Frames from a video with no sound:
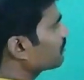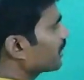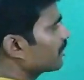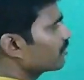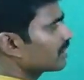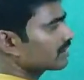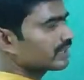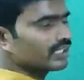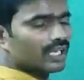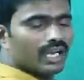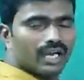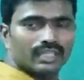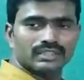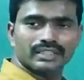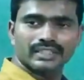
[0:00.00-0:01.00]
5 are the
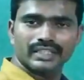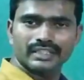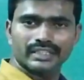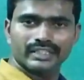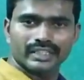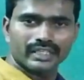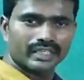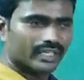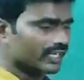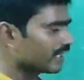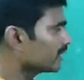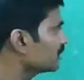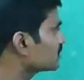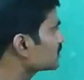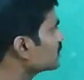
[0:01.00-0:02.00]
alternate interior
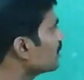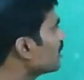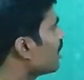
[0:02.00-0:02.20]
angles.